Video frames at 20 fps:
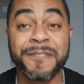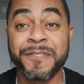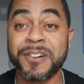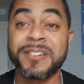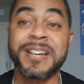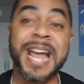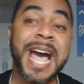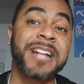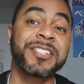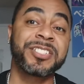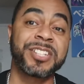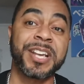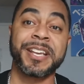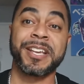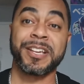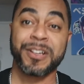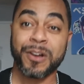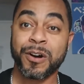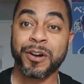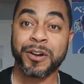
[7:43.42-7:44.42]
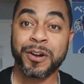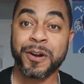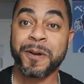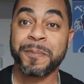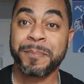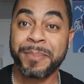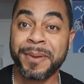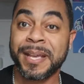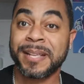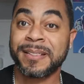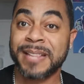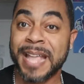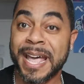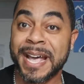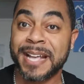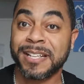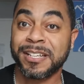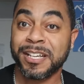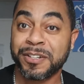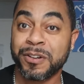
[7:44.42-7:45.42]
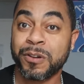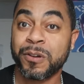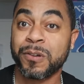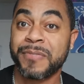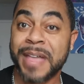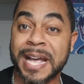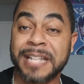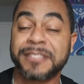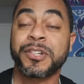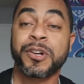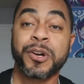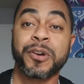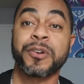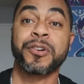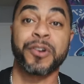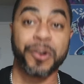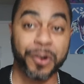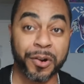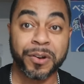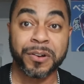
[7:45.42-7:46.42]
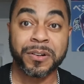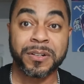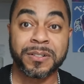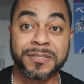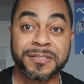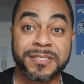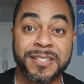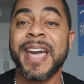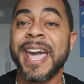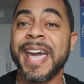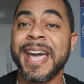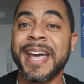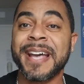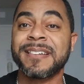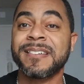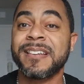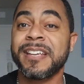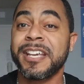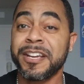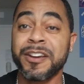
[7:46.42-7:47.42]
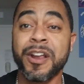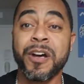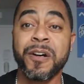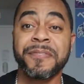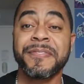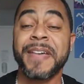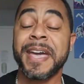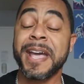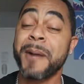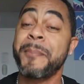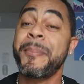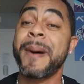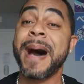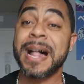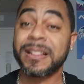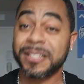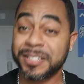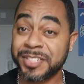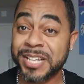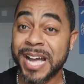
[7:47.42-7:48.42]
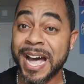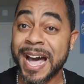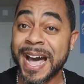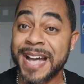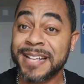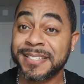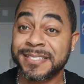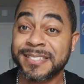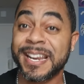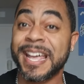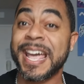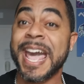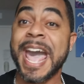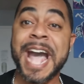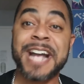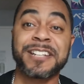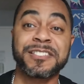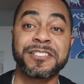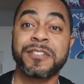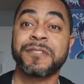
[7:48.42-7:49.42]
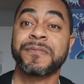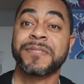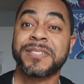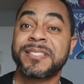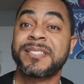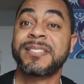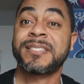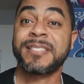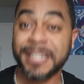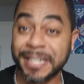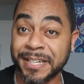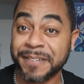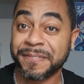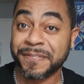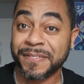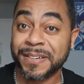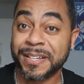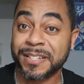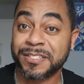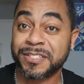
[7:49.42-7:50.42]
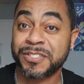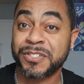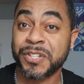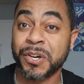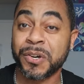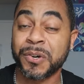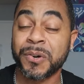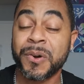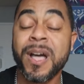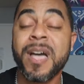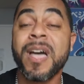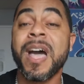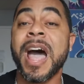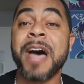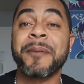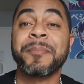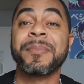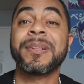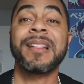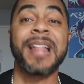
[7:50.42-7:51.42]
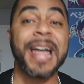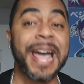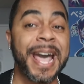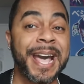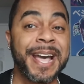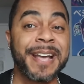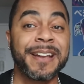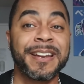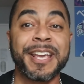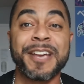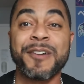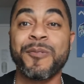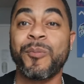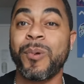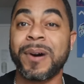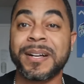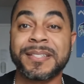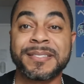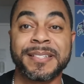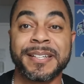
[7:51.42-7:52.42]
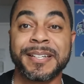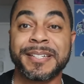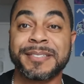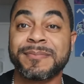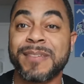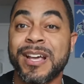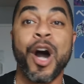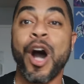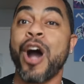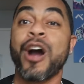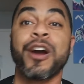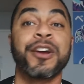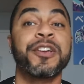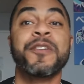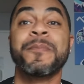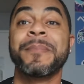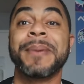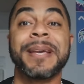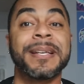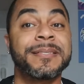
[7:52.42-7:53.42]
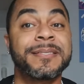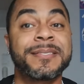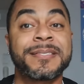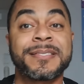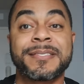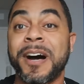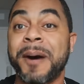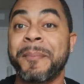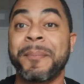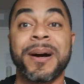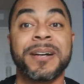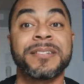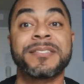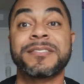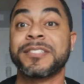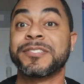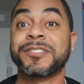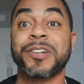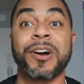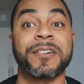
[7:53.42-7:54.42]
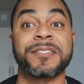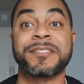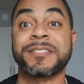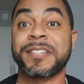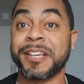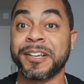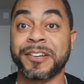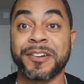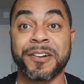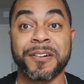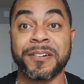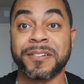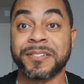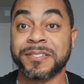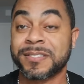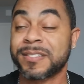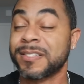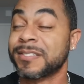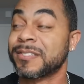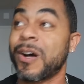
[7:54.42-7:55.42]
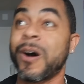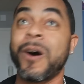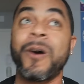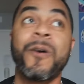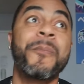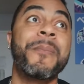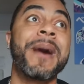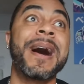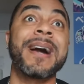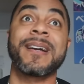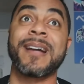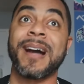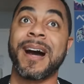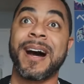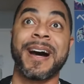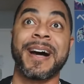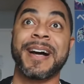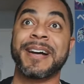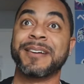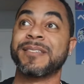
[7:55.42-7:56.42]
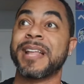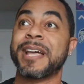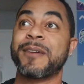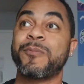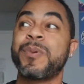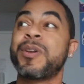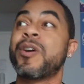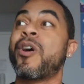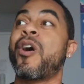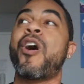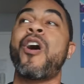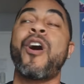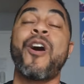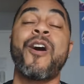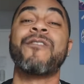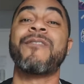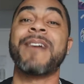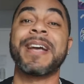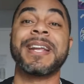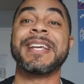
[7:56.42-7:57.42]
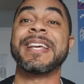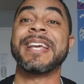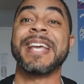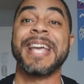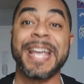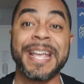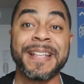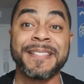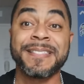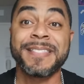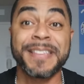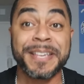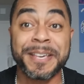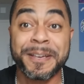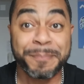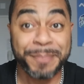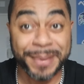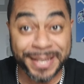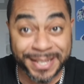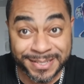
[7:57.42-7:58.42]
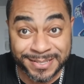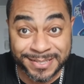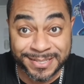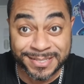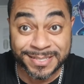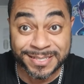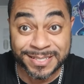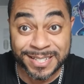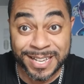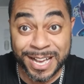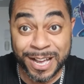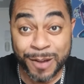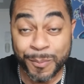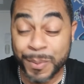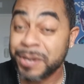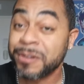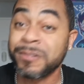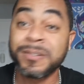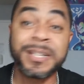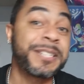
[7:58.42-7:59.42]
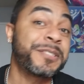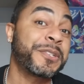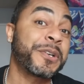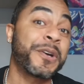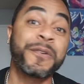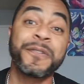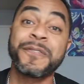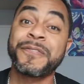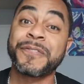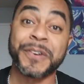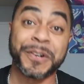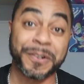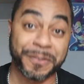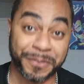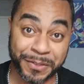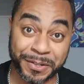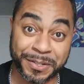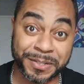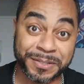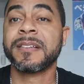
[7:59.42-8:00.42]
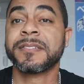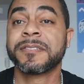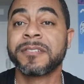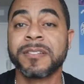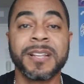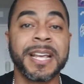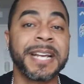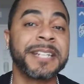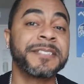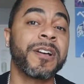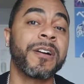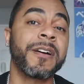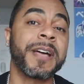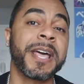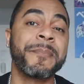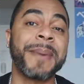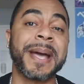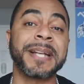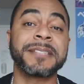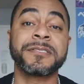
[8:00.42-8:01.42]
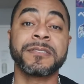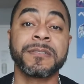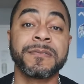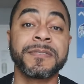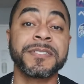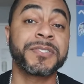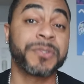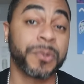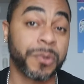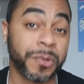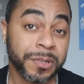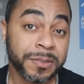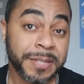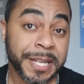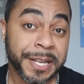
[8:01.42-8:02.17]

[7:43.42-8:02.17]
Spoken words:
for not checking on her, being that, you know, that's her girls. And, you know, they apologize and they actually receive it. So I'm glad it wasn't arguments amongst the dark-skinned girls because, oh my God, like, we are already in the abyss. We don't need to go further. So the ladies all head back to the resort.